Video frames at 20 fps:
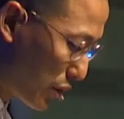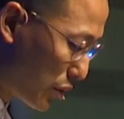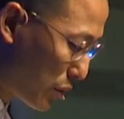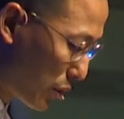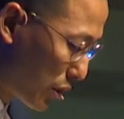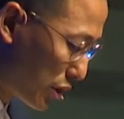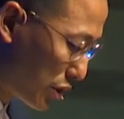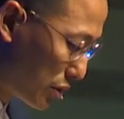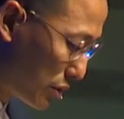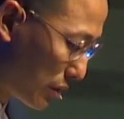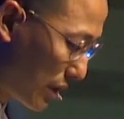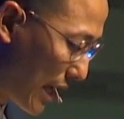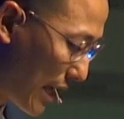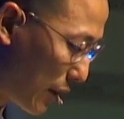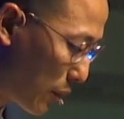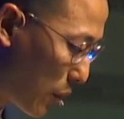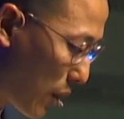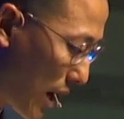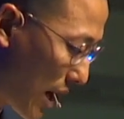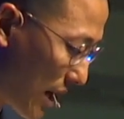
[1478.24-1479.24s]
you are to do
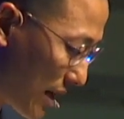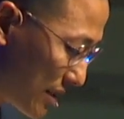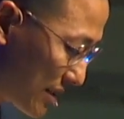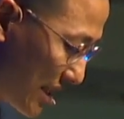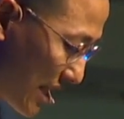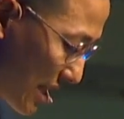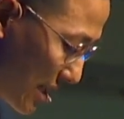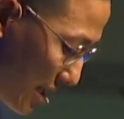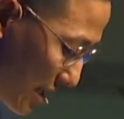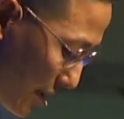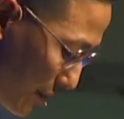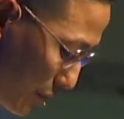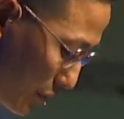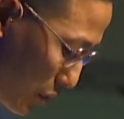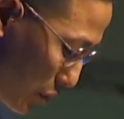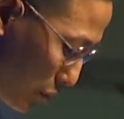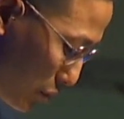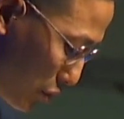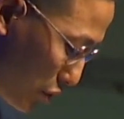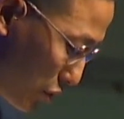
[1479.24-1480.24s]
likewise. And if
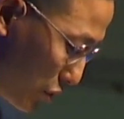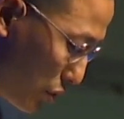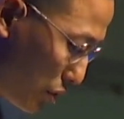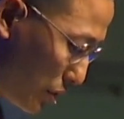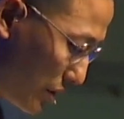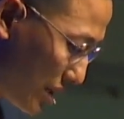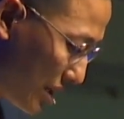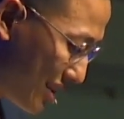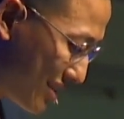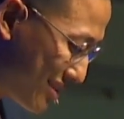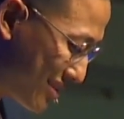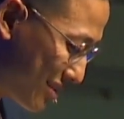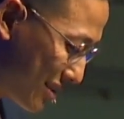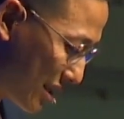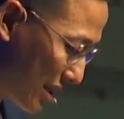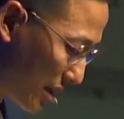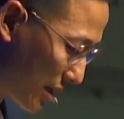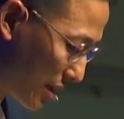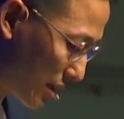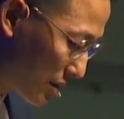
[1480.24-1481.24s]
you do these
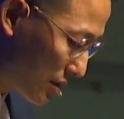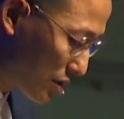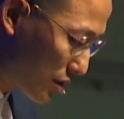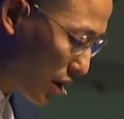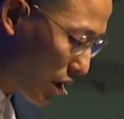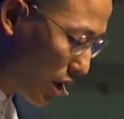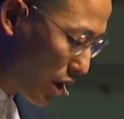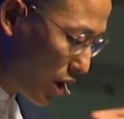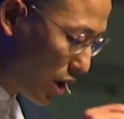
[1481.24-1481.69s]
things,